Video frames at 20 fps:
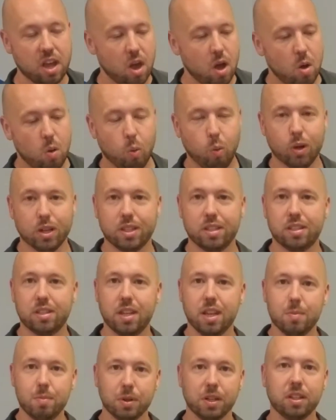What's
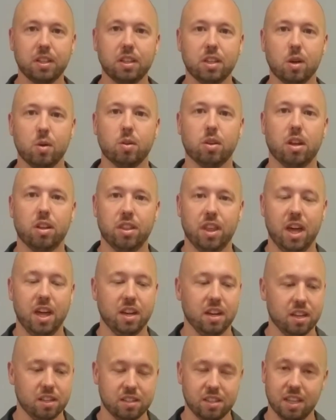typically going on that
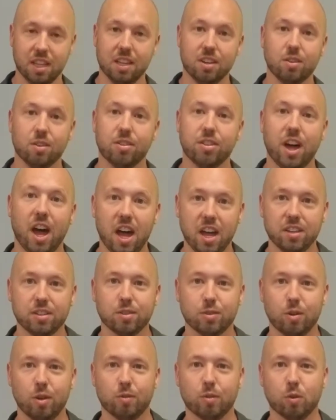is the inner thighs are
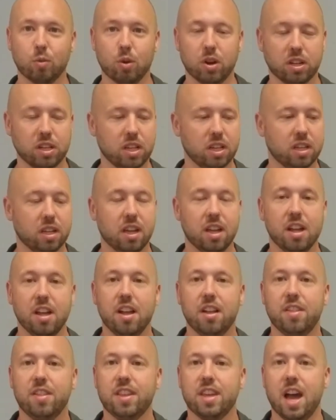overworking,
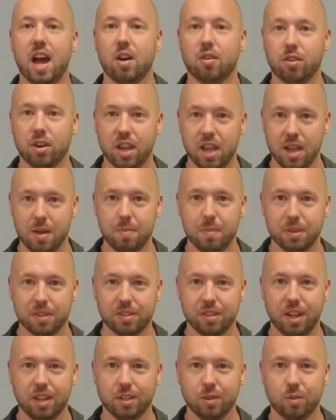the outer hip is
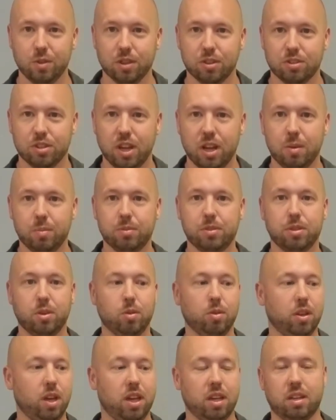not doing their job, so
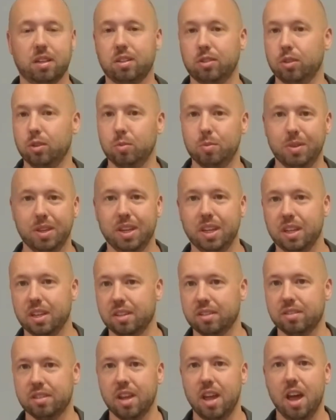like glute
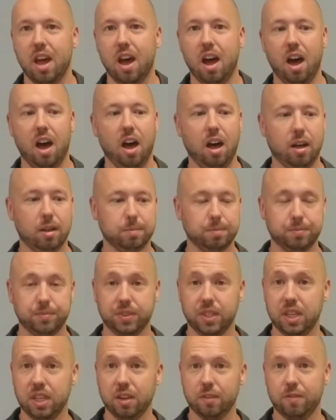medius,
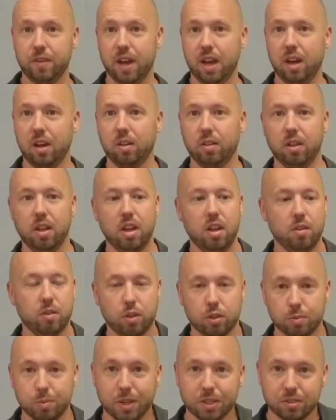TFL, those
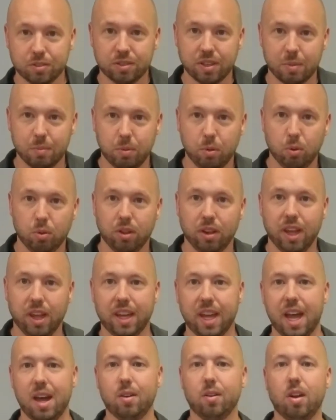muscles that pull the leg
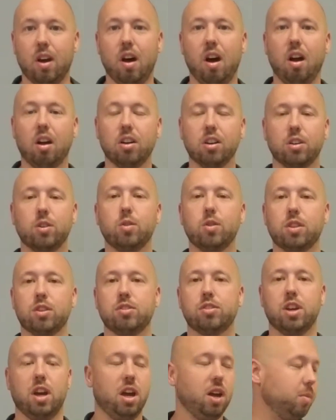out aren't doing their
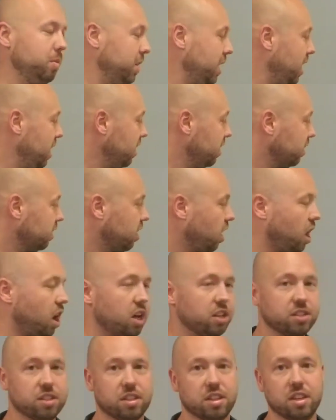job and
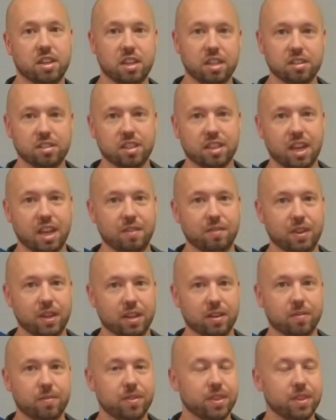causing the knees to cave in.